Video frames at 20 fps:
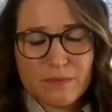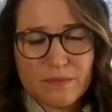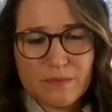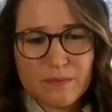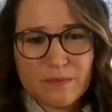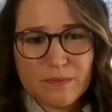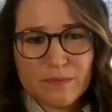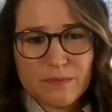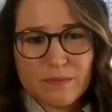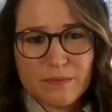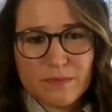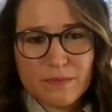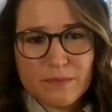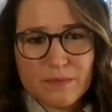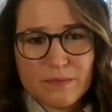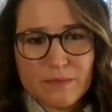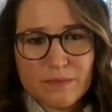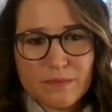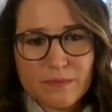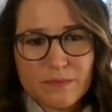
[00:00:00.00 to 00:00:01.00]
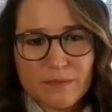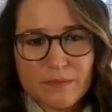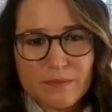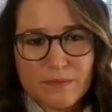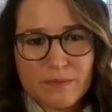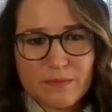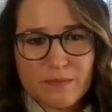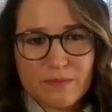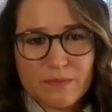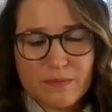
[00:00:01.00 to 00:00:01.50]

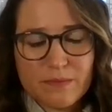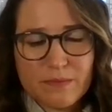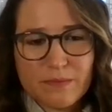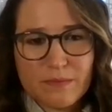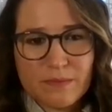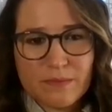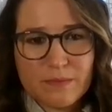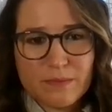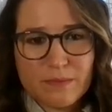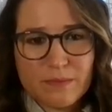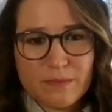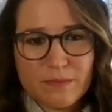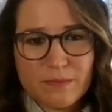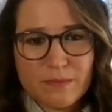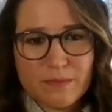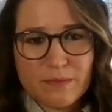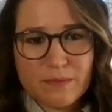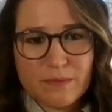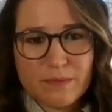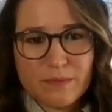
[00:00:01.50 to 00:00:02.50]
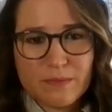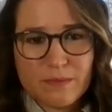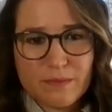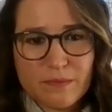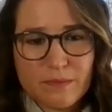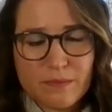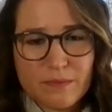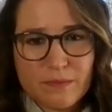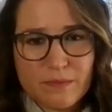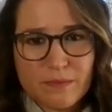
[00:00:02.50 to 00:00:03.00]

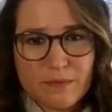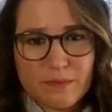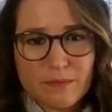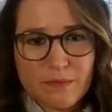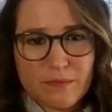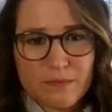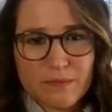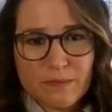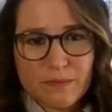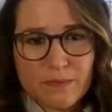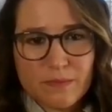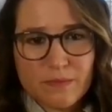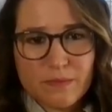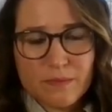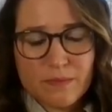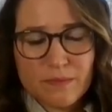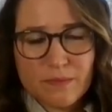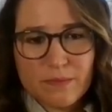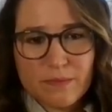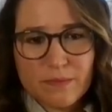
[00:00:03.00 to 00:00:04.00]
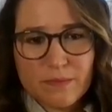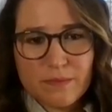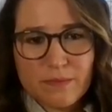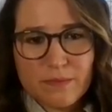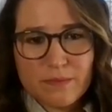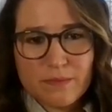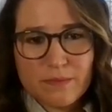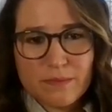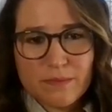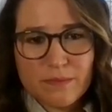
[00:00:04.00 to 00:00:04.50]

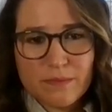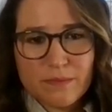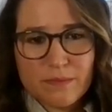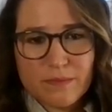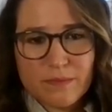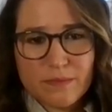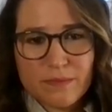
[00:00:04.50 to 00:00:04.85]
(not speaking)